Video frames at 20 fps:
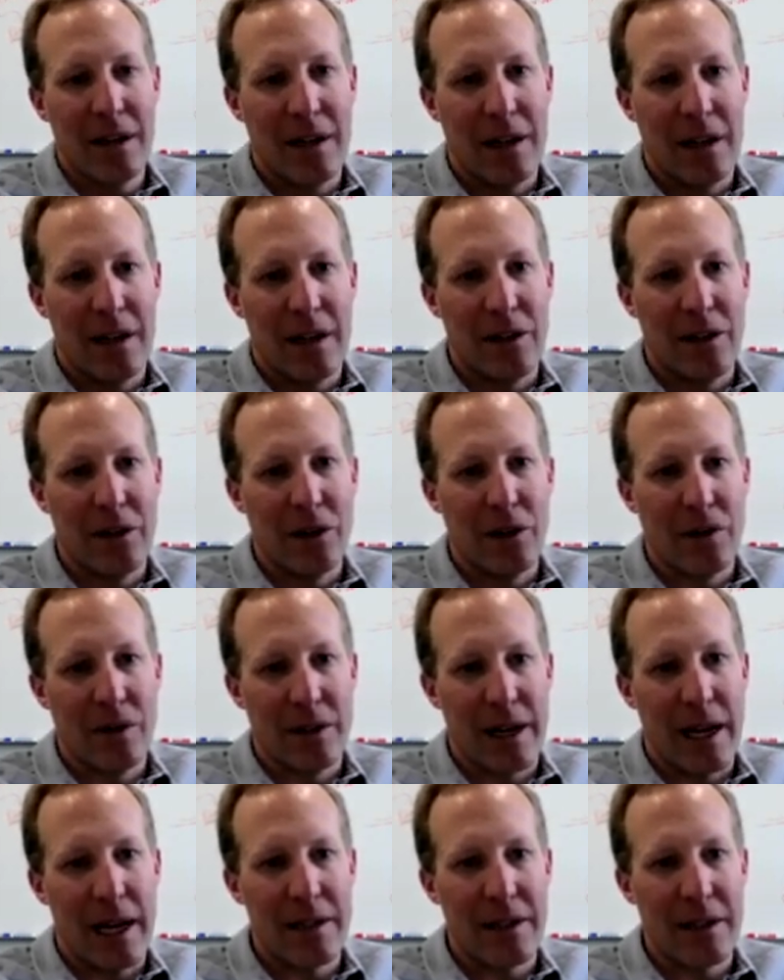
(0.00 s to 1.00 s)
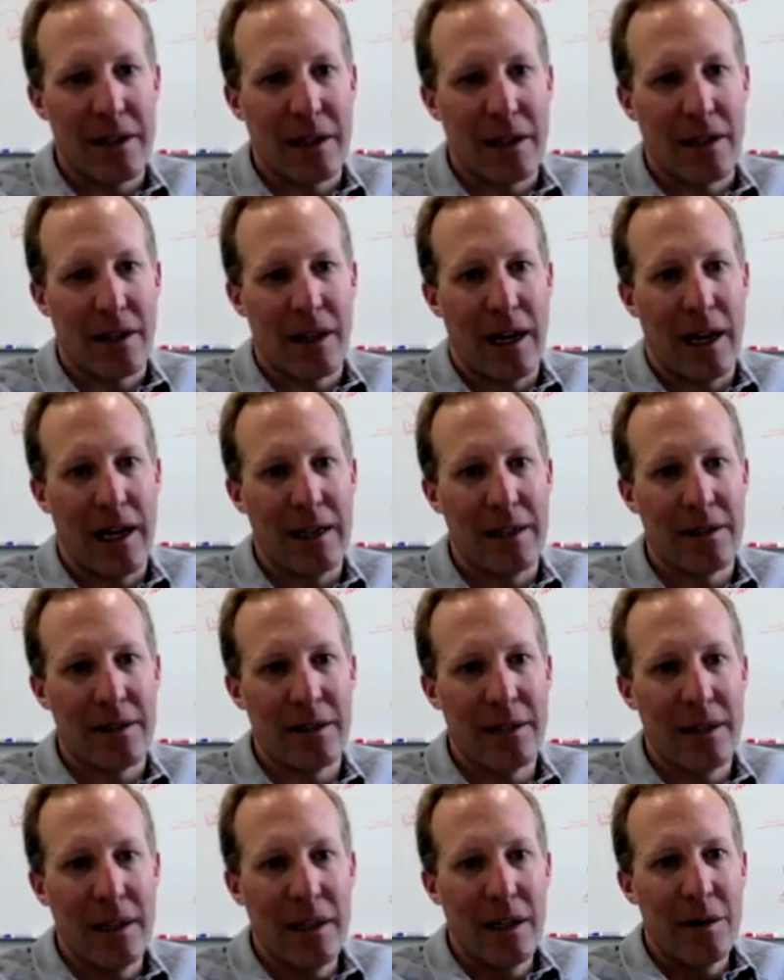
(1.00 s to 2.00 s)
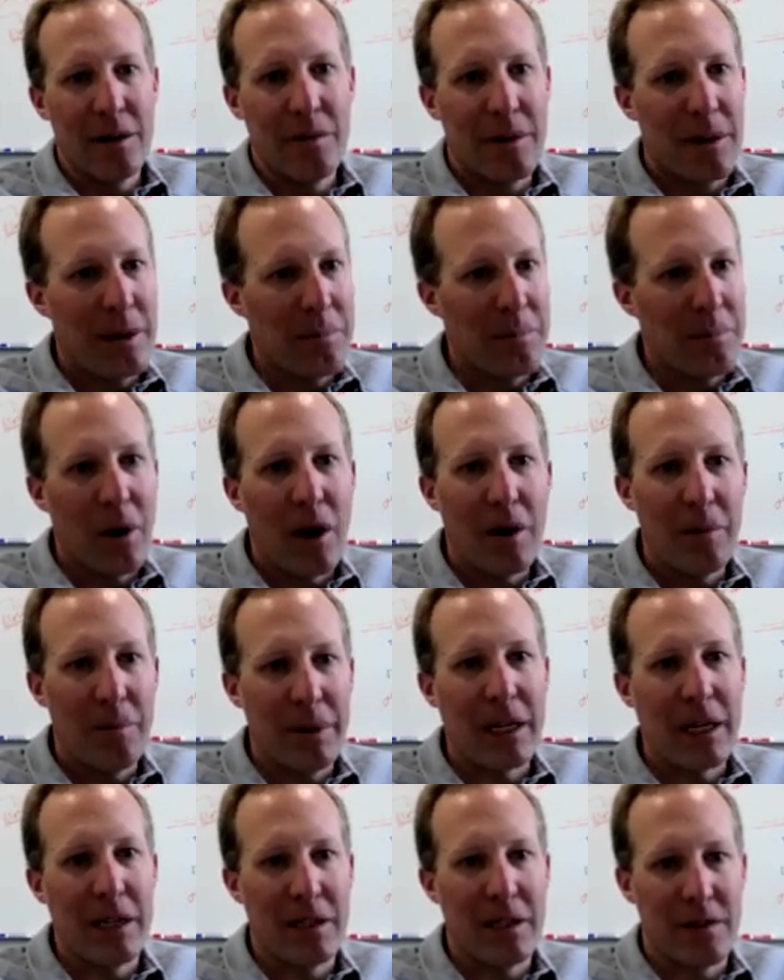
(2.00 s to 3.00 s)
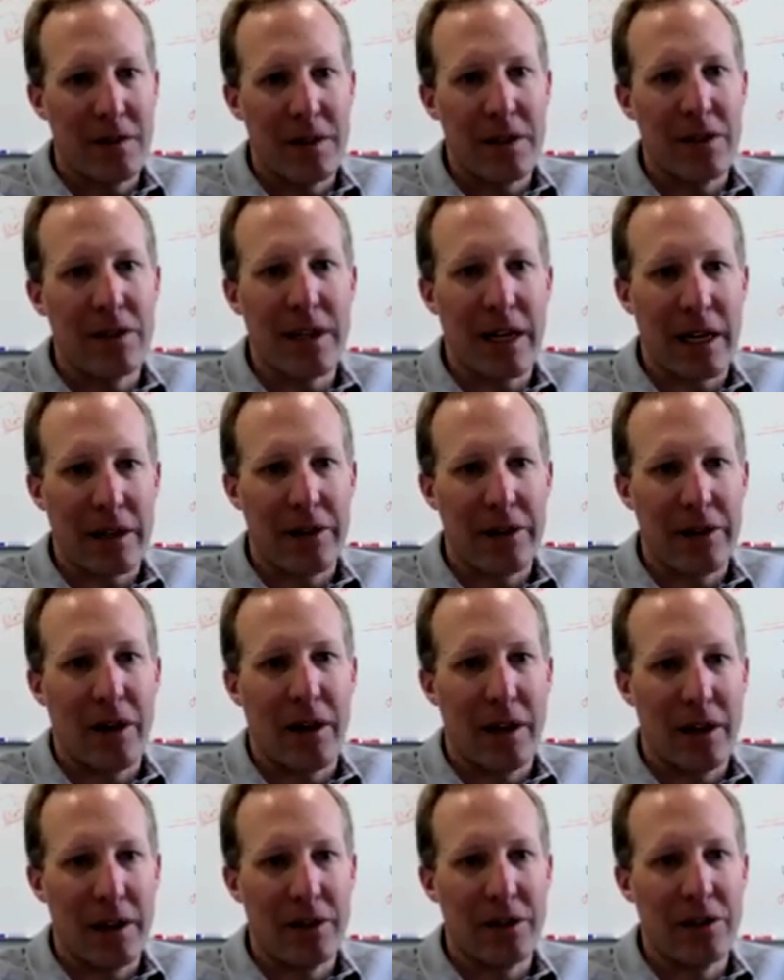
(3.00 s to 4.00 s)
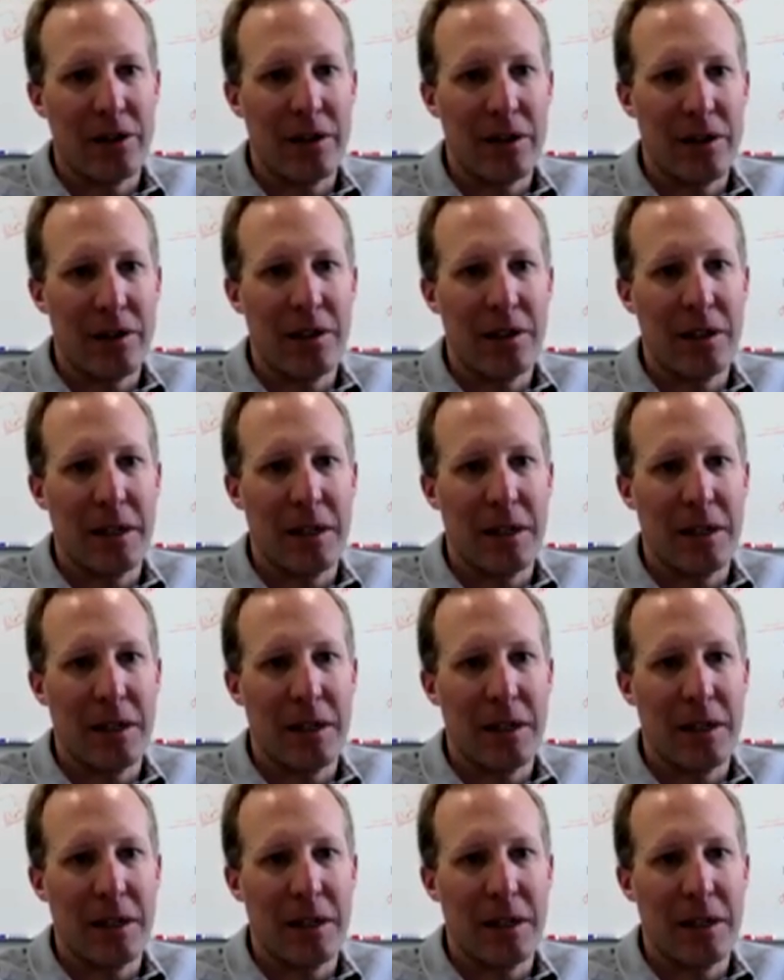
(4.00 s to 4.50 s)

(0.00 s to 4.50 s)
as an asset class, in part because of this technology.